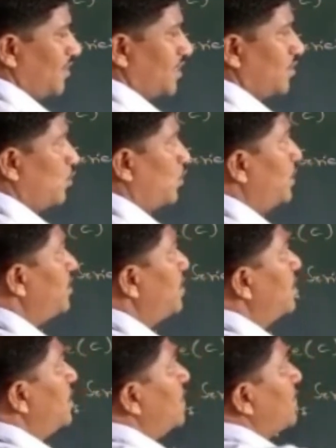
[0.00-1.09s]
by vector
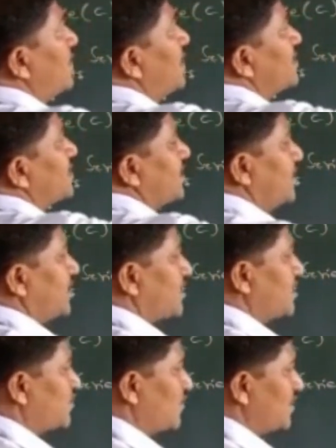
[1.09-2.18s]
OA. Whereas
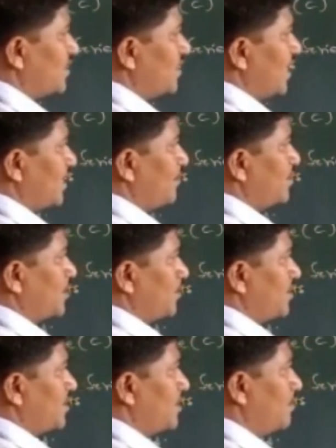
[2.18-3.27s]
inductance phasor diagram is
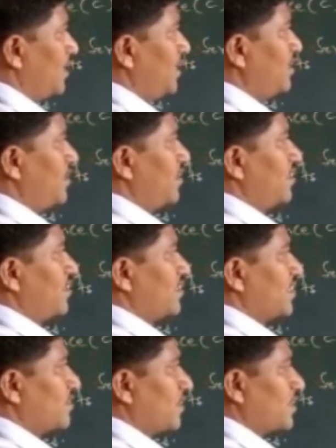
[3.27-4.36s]
represented by
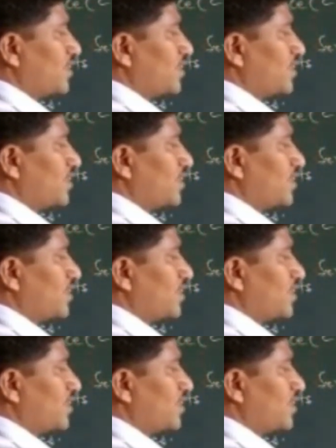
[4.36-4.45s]
this